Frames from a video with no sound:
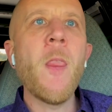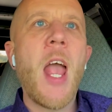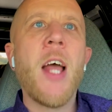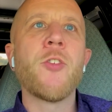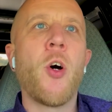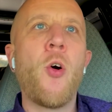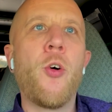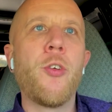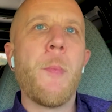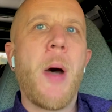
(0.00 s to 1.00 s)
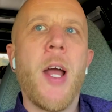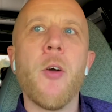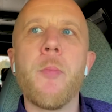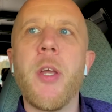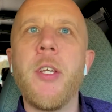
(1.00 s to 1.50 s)
as a whole, in my
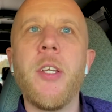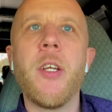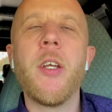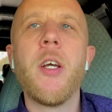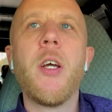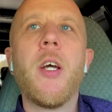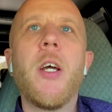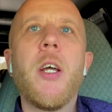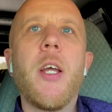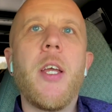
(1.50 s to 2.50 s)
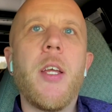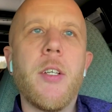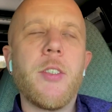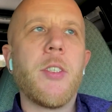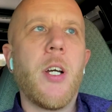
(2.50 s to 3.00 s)
opinion,
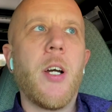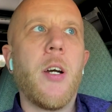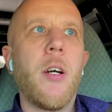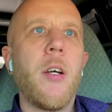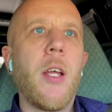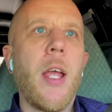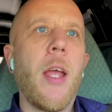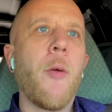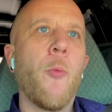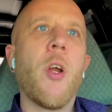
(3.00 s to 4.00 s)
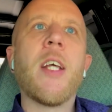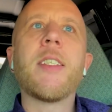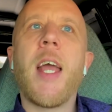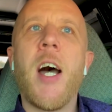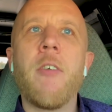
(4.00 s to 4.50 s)
is, and when I
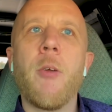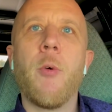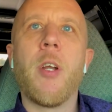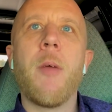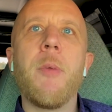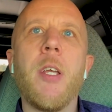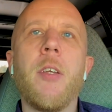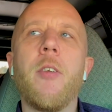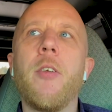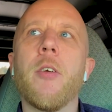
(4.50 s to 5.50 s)
say Hollywood, I mean